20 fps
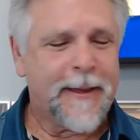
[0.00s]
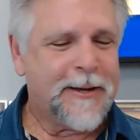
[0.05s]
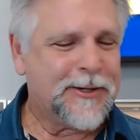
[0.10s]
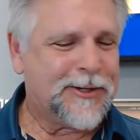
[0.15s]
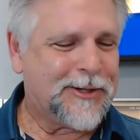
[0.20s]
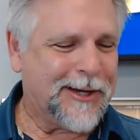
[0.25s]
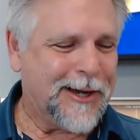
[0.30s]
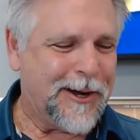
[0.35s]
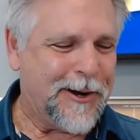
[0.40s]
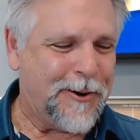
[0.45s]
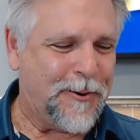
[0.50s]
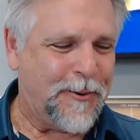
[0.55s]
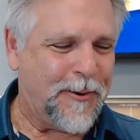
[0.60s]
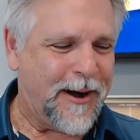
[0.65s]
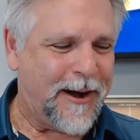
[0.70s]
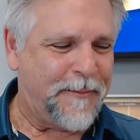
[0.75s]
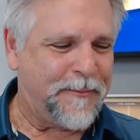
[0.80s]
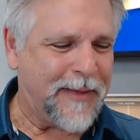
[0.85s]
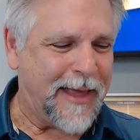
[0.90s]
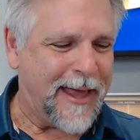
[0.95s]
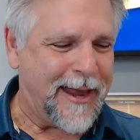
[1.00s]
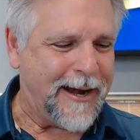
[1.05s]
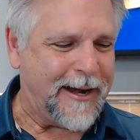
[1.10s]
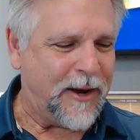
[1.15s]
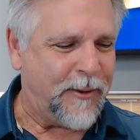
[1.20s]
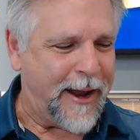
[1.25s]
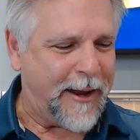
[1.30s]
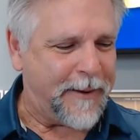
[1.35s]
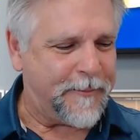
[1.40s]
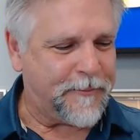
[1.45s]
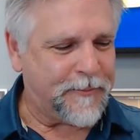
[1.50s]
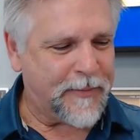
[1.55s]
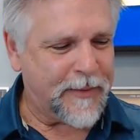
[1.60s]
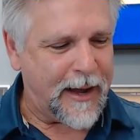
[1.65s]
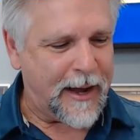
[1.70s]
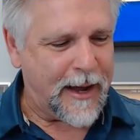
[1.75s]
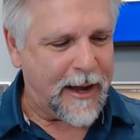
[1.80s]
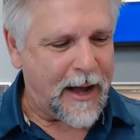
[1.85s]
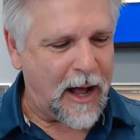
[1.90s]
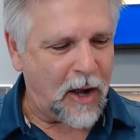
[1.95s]
So uh, at any rate,
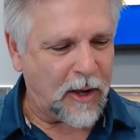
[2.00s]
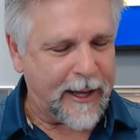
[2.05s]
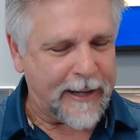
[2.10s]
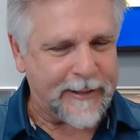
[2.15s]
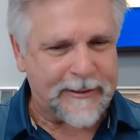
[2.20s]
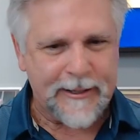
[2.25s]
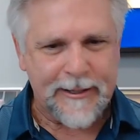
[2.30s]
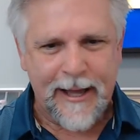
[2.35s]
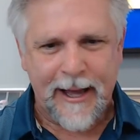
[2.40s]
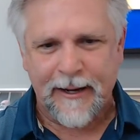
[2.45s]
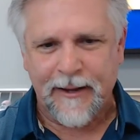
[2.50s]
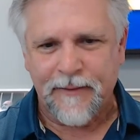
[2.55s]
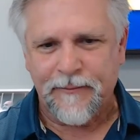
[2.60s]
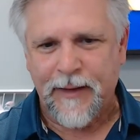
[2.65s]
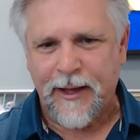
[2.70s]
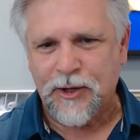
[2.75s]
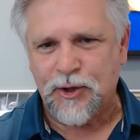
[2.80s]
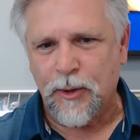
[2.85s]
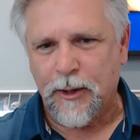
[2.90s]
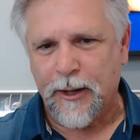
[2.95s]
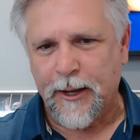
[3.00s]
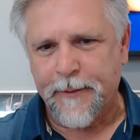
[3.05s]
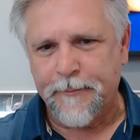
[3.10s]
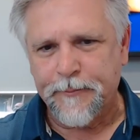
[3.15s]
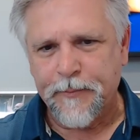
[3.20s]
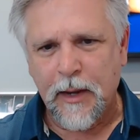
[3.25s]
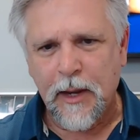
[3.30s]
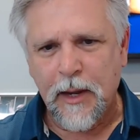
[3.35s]
uh, I'll get to that eventually.